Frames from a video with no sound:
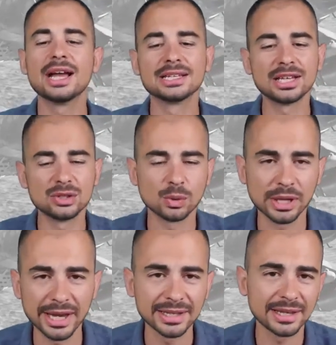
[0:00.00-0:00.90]
And then you
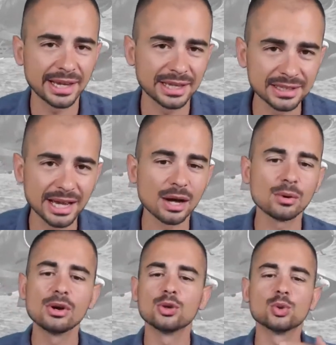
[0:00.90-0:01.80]
land, and
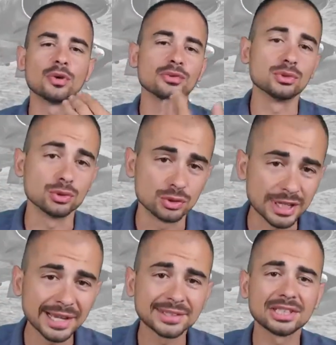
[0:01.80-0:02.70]
now you have to use
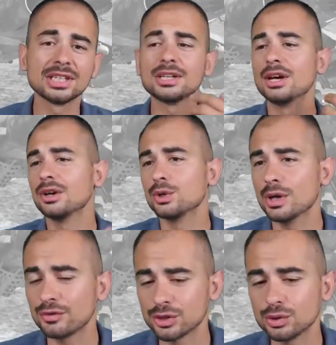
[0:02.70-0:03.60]
taxi,
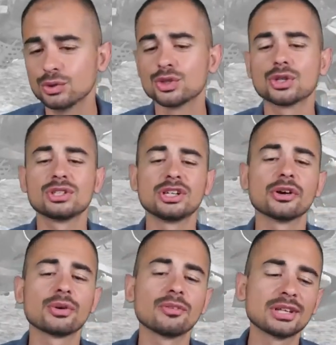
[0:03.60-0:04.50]
you have to shut the
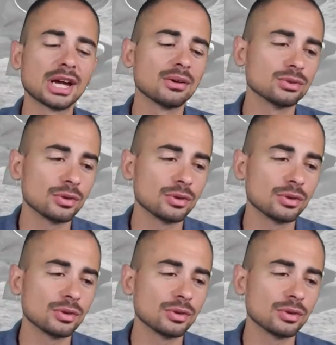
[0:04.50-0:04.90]
aircraft down,